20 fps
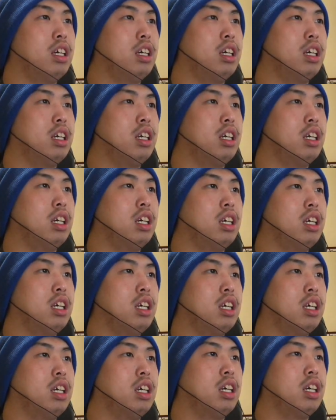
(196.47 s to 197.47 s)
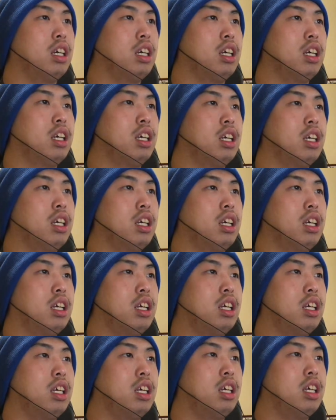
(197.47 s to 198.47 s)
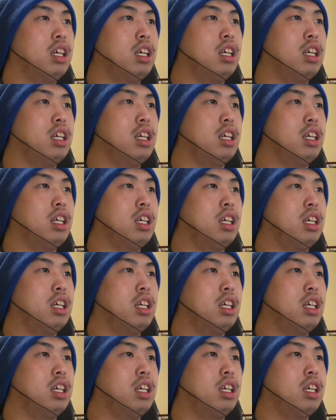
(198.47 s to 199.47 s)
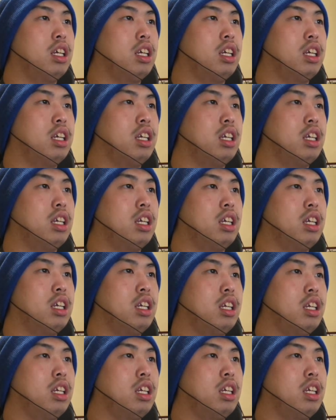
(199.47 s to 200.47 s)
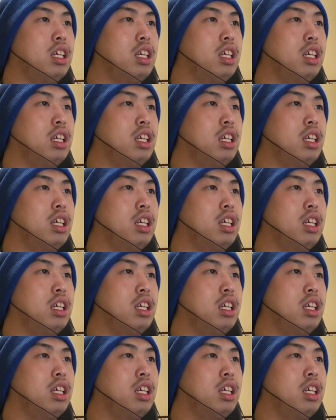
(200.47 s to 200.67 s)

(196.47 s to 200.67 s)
(no one is talking)